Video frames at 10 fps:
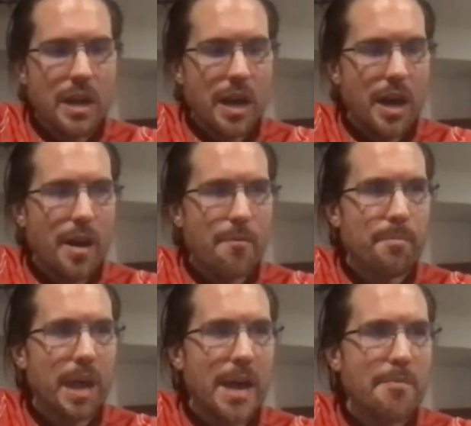
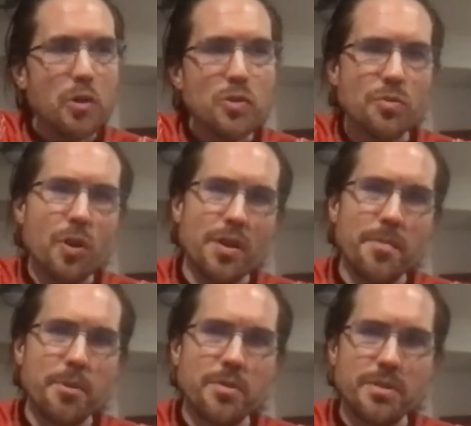I'm also not the
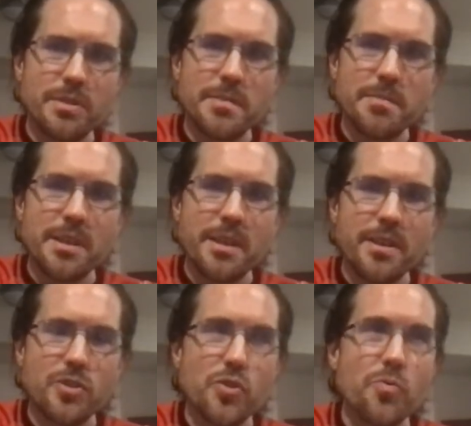person to
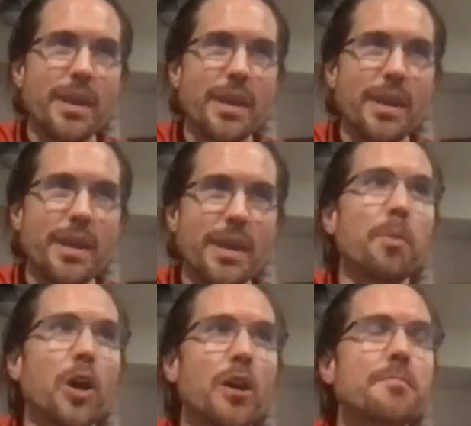be doing it, in
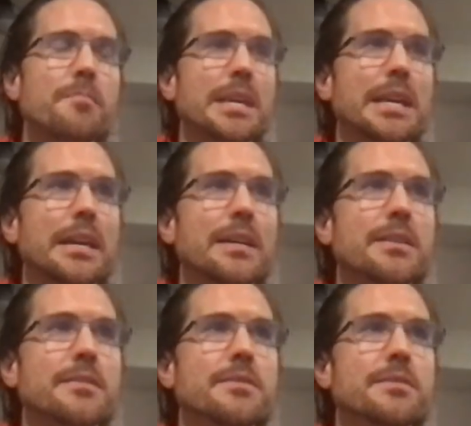part
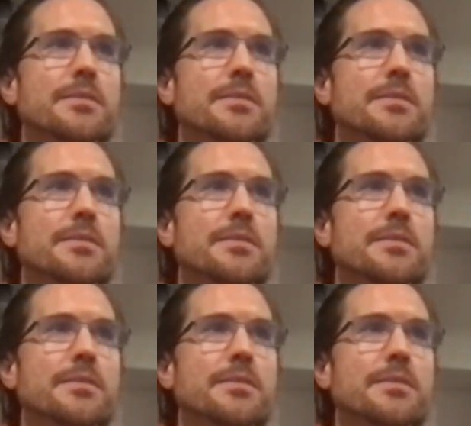because